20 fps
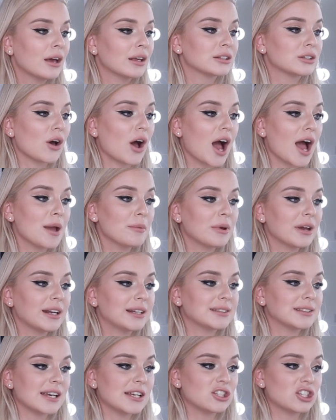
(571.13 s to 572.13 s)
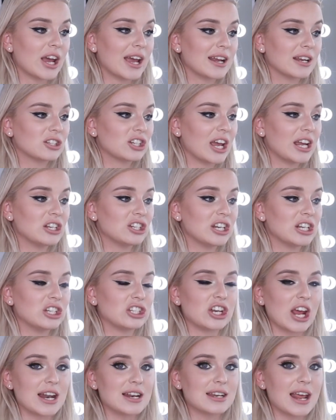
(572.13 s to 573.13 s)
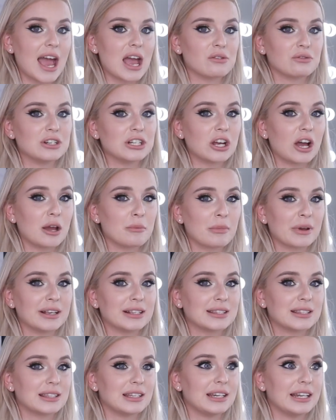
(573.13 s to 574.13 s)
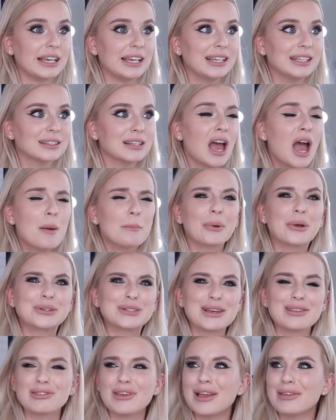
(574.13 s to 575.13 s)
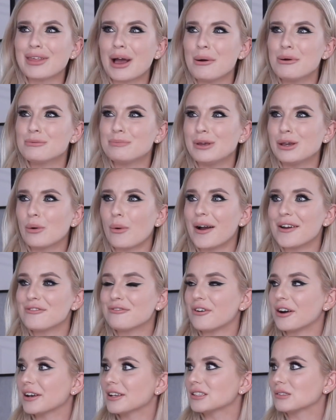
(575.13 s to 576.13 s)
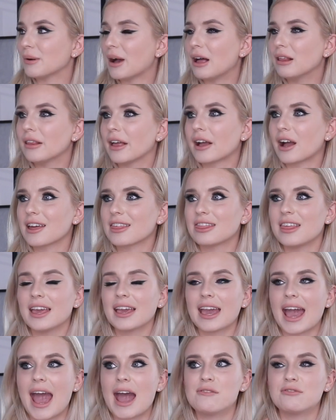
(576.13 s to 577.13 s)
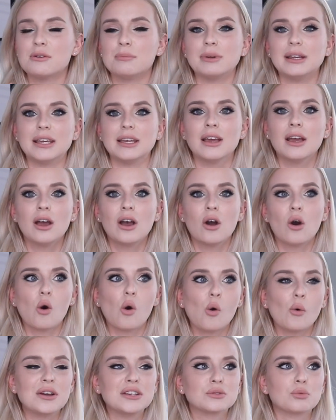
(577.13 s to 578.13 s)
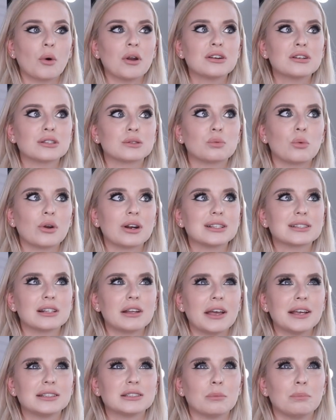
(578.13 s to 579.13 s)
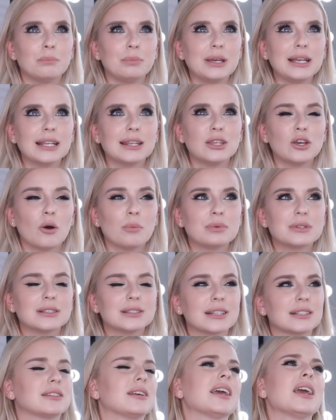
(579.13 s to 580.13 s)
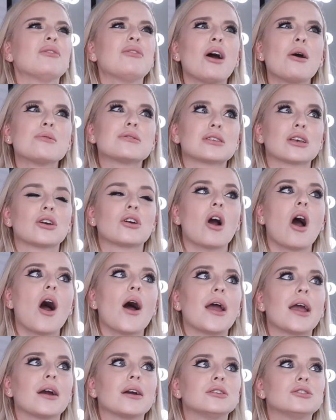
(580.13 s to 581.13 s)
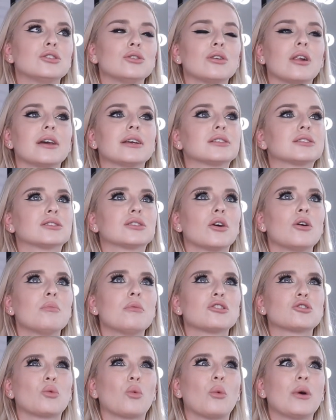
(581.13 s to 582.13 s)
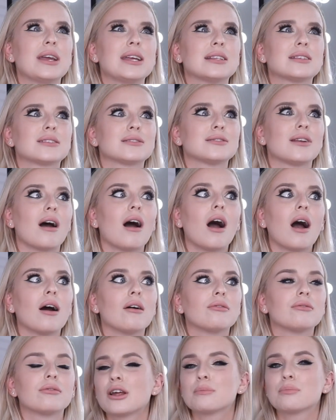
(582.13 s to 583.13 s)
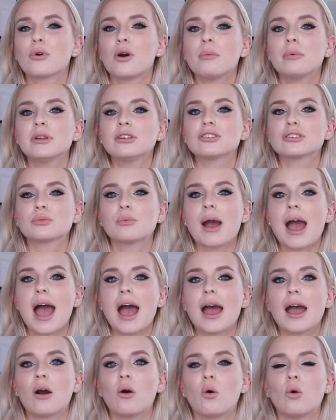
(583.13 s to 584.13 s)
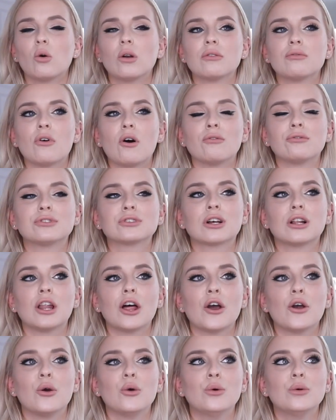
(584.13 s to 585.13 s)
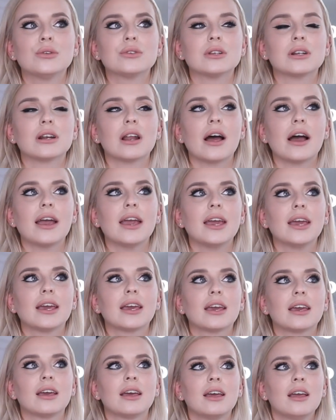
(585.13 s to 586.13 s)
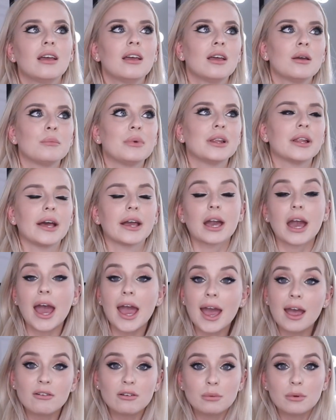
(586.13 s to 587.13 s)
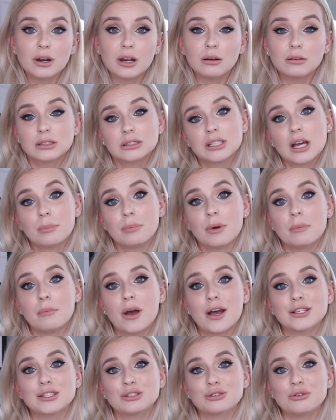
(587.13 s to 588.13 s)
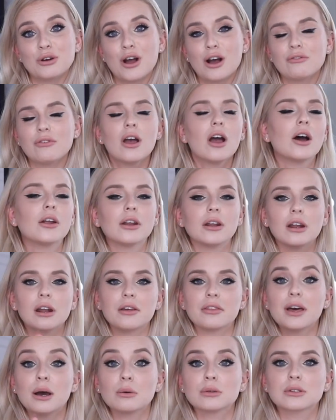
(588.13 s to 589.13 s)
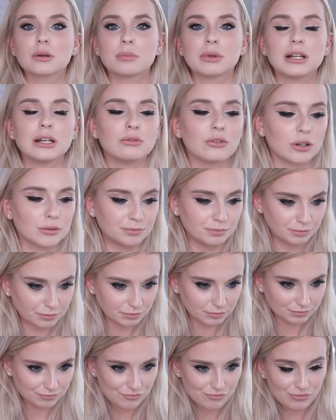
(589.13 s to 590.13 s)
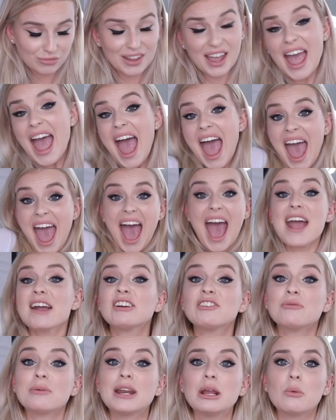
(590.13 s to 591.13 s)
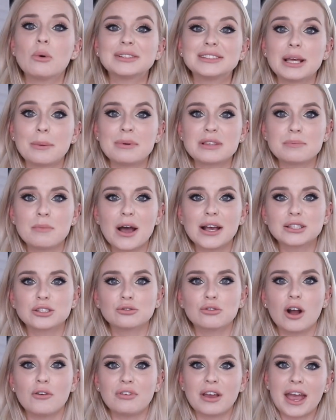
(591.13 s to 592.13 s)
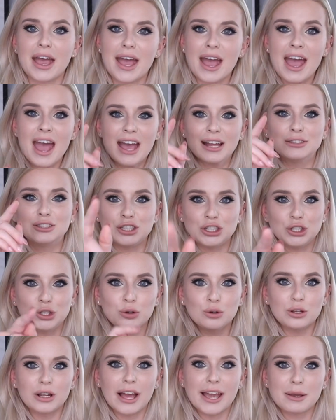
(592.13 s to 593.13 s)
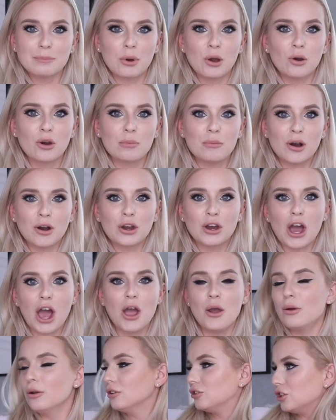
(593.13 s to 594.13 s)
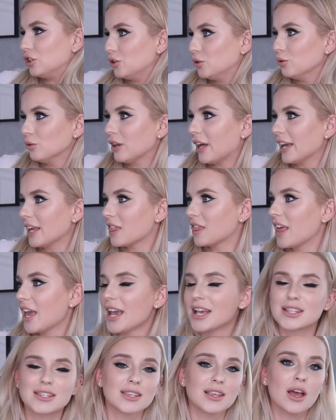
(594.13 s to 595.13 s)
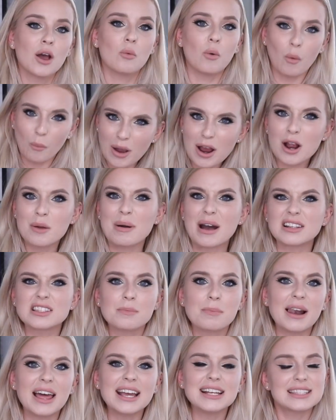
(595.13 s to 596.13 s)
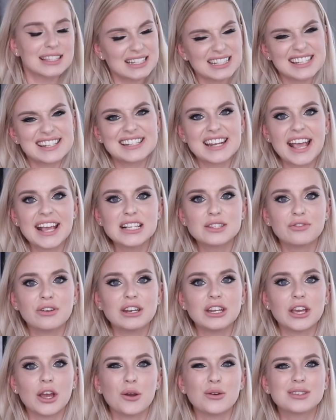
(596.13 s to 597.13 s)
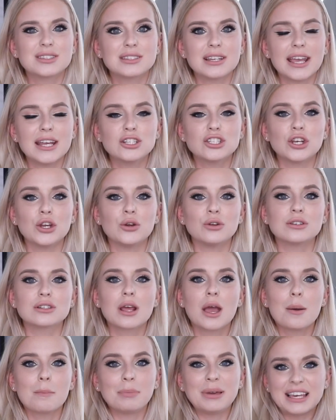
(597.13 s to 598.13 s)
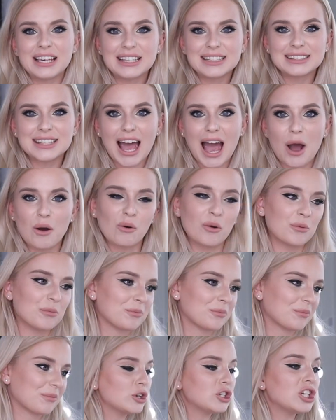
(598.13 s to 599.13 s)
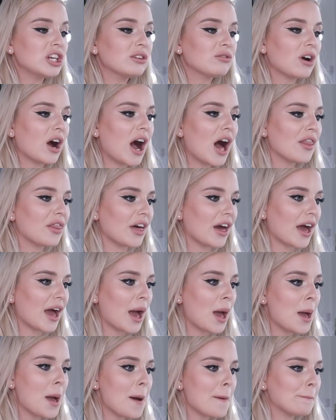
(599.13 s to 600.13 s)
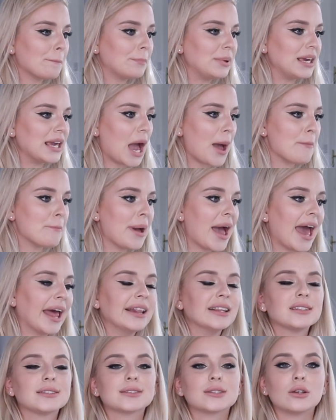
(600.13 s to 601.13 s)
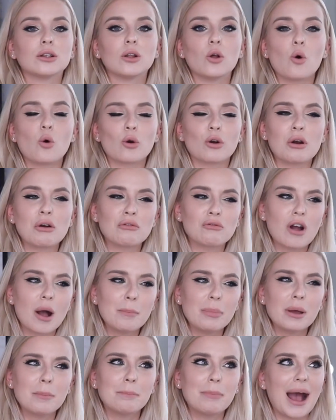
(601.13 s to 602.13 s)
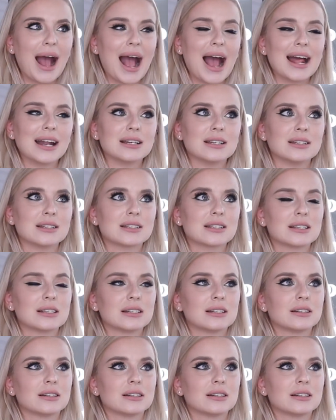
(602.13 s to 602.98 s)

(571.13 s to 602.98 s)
So I'm gonna say changing gender every time I sneeze, because I think that would be quite fun as well. Like, I think everybody always wonders what it's like to be the opposite sex. Like, if I was a guy, I'd do like so much weird stuff. I'd probably just wear all of Ov's clothes and like be like, hey everybody, what's up, I'm Master Ov. Oh no, that was completely wrong. Hey everybody, what's up, it's Master Ov here. Do you like Pokemon Go? Do you like this? Well, we're about to play it in today's video. Stay tuned. Peace out. Would you rather be a pencil or a rubber band?